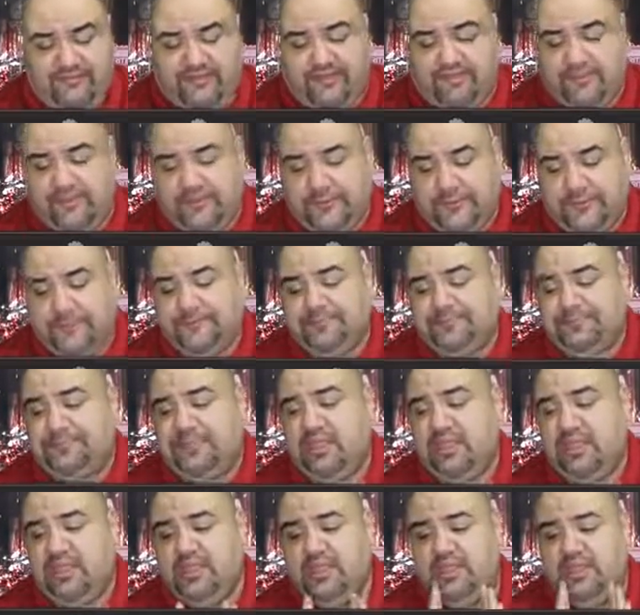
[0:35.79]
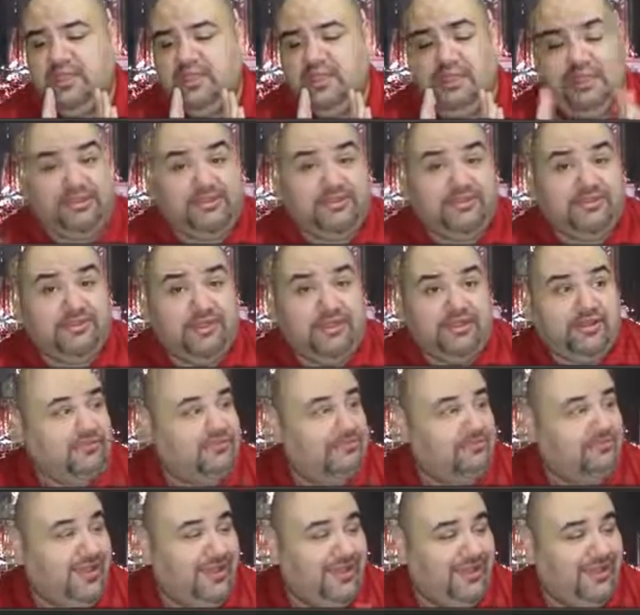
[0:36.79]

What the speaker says: So, let's get started.